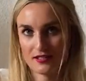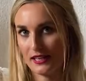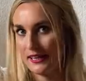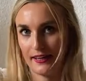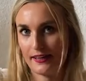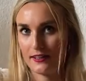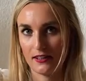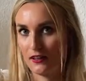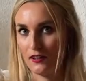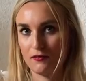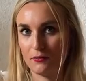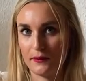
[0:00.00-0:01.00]
Like, I
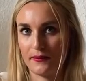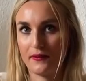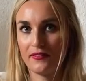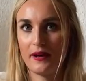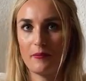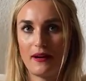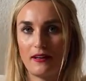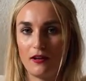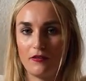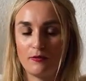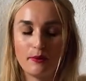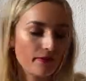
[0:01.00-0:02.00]
love both of them. I
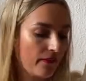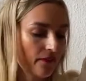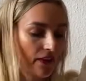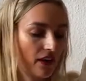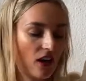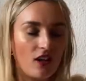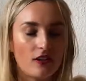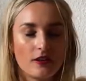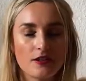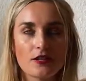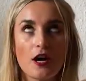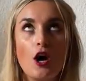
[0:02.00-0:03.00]
love both of the colors